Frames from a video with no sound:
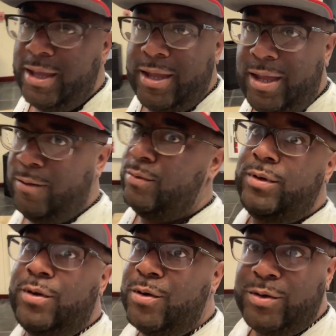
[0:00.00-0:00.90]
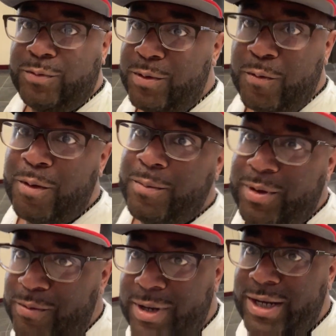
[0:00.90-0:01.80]
And of course we won't be
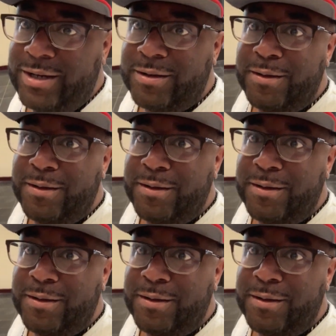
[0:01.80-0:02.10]
running